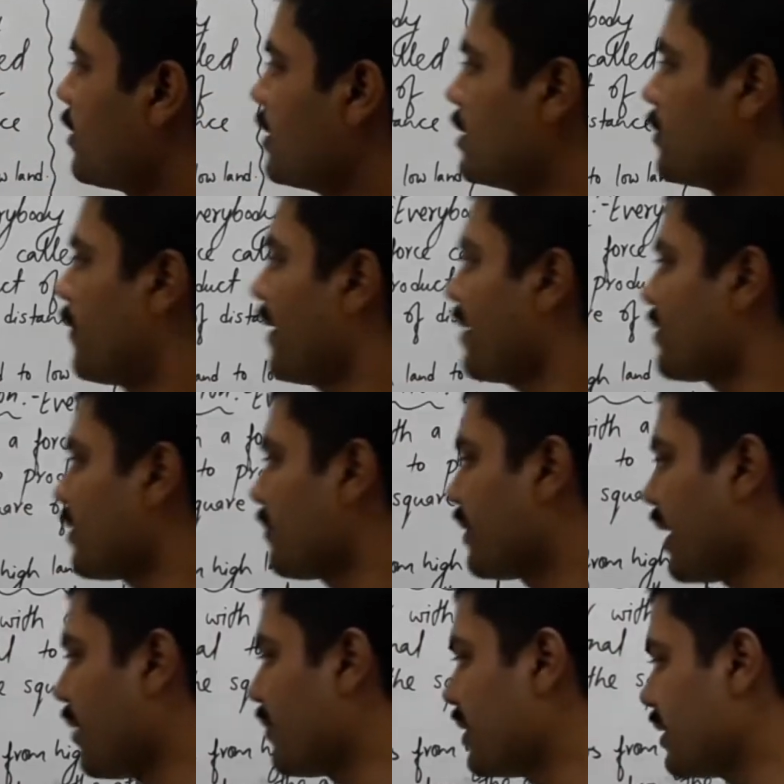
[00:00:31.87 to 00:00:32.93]
effects of
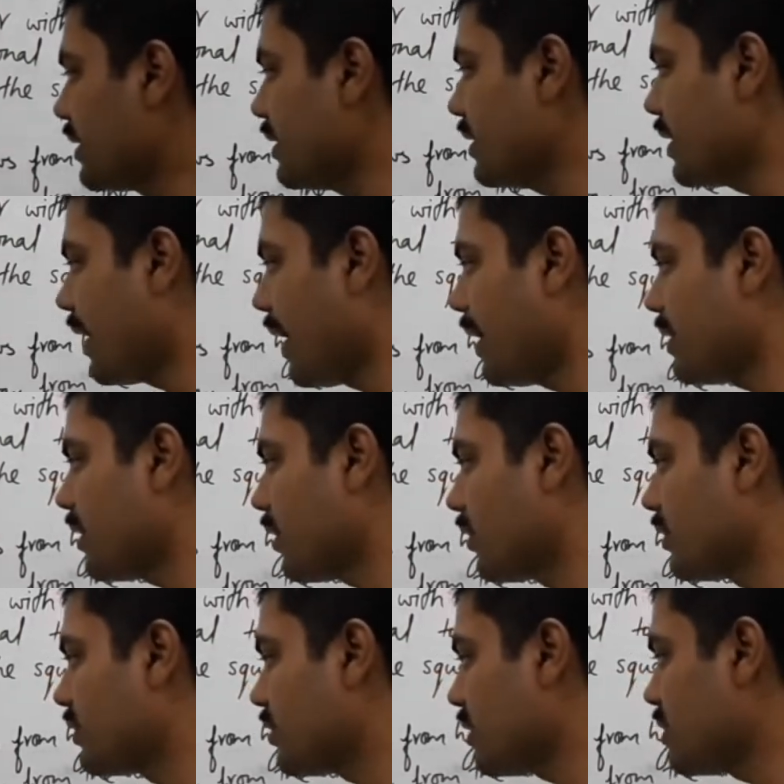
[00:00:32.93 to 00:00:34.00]
gravity, and
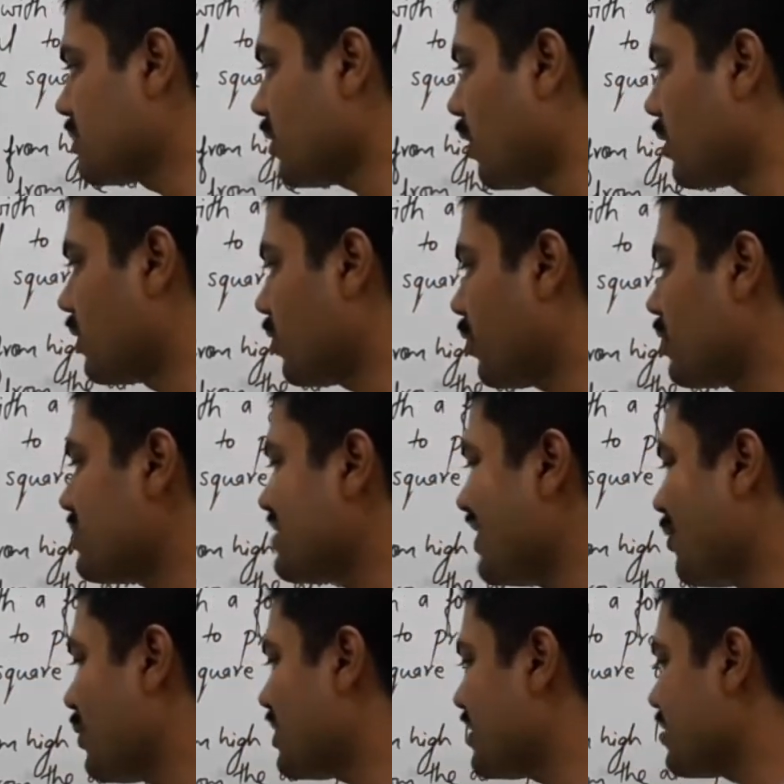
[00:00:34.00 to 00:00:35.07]
the results or the
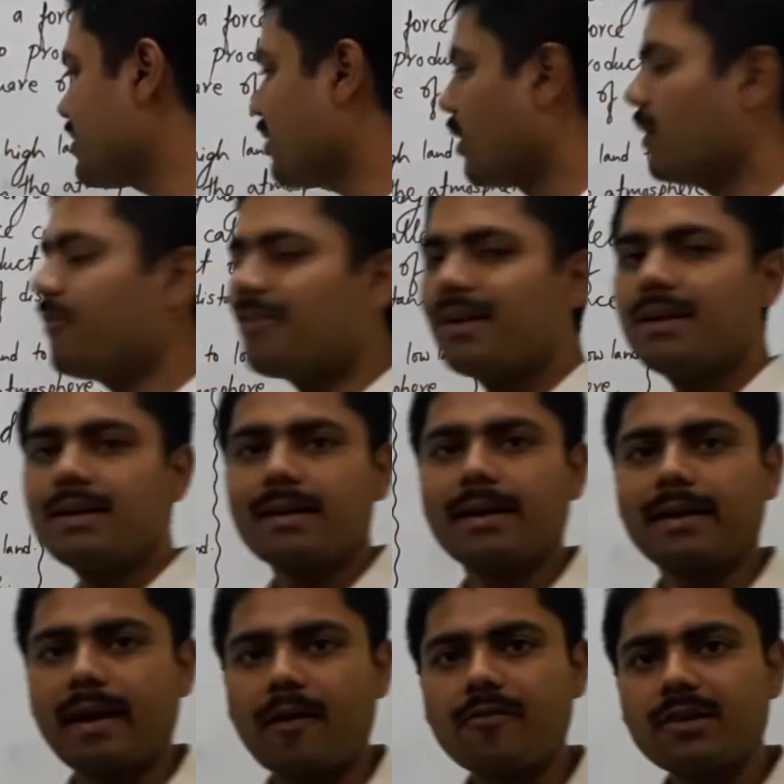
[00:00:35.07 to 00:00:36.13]
consequences of
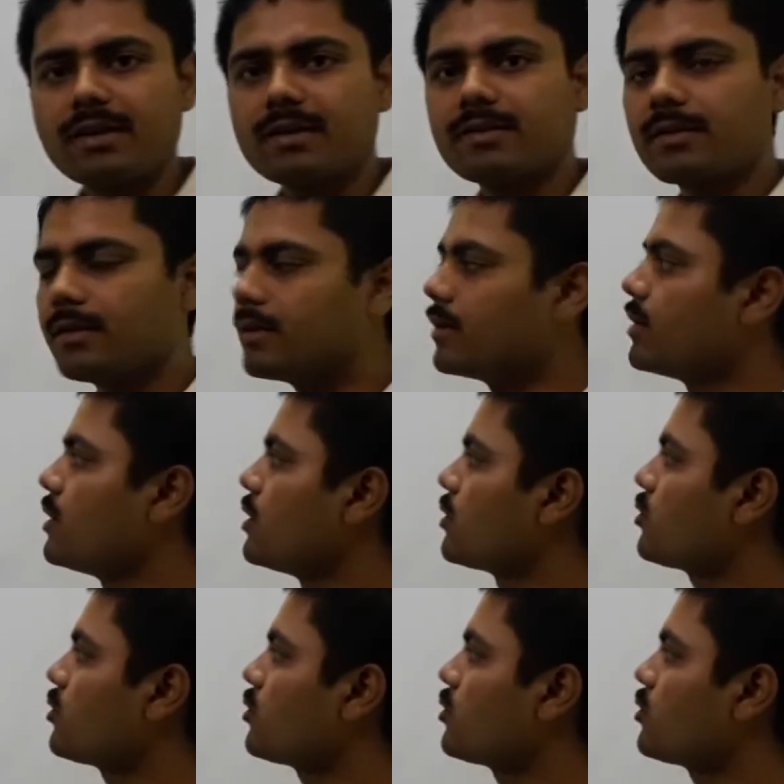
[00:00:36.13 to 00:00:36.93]
gravitation.